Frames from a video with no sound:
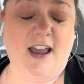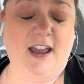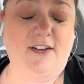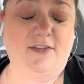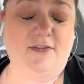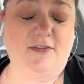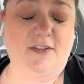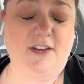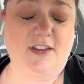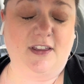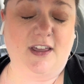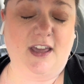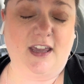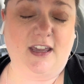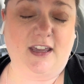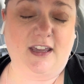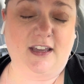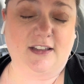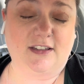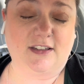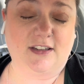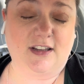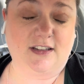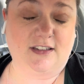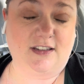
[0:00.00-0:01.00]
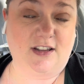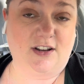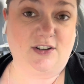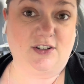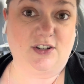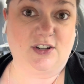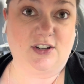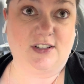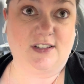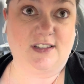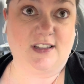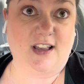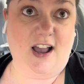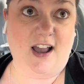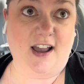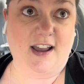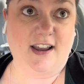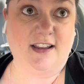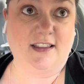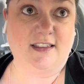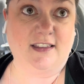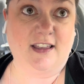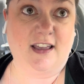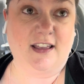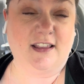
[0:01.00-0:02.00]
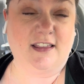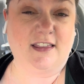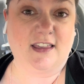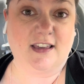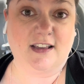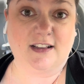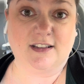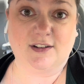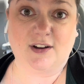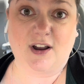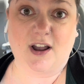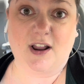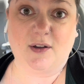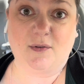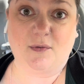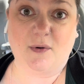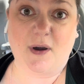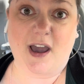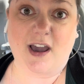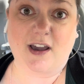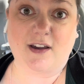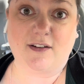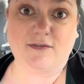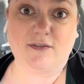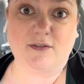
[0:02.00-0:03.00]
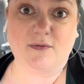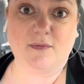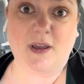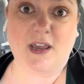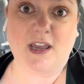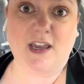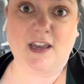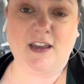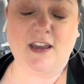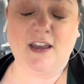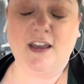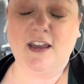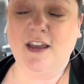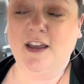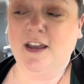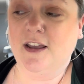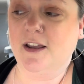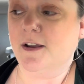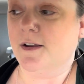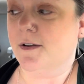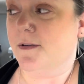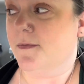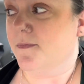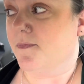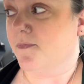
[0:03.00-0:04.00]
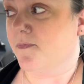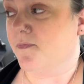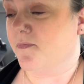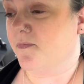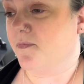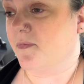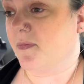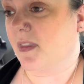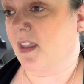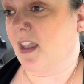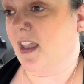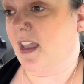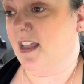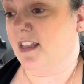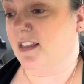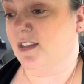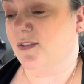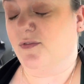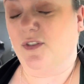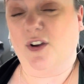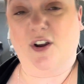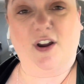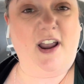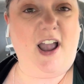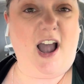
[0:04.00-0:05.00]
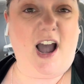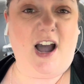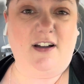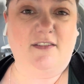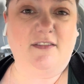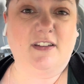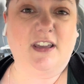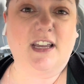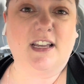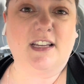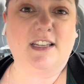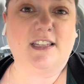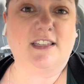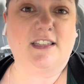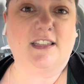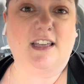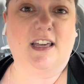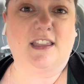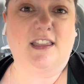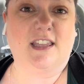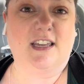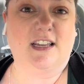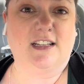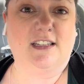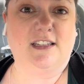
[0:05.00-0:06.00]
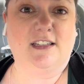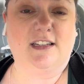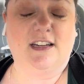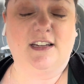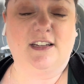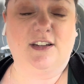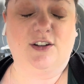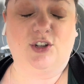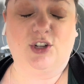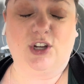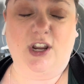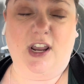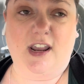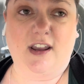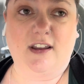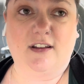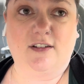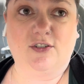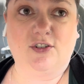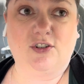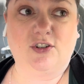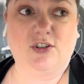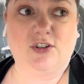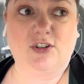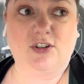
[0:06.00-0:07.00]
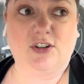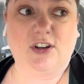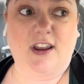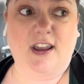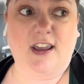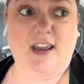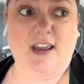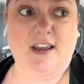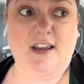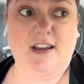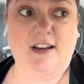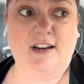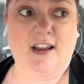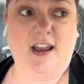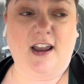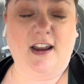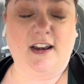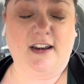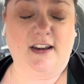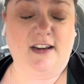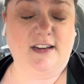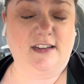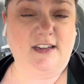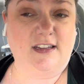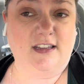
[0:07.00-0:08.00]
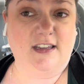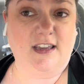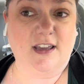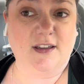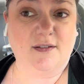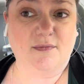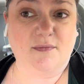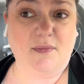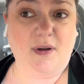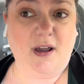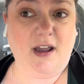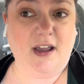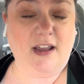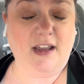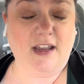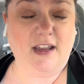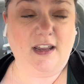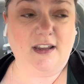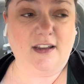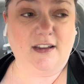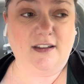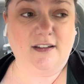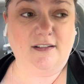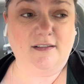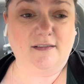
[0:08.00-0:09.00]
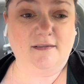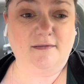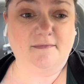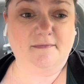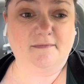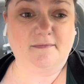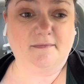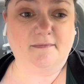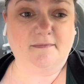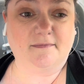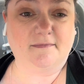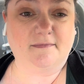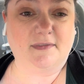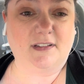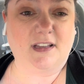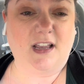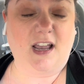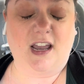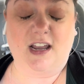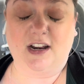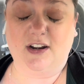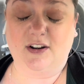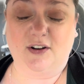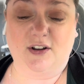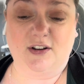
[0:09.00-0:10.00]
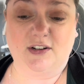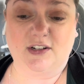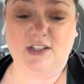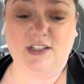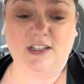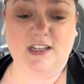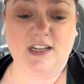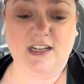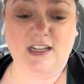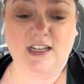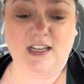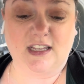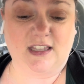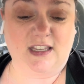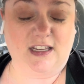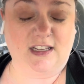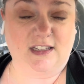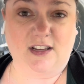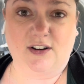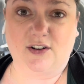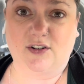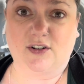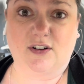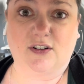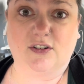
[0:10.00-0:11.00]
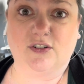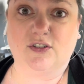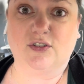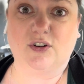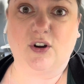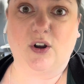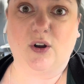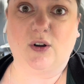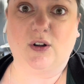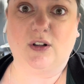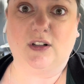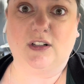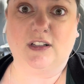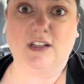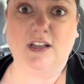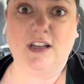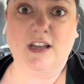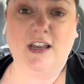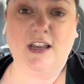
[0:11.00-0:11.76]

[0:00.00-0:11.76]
feel like it's just such a sign that things are out of whack for me. It's very obvious that things need to change, and I need to get my, I don't know, I just need to get things under control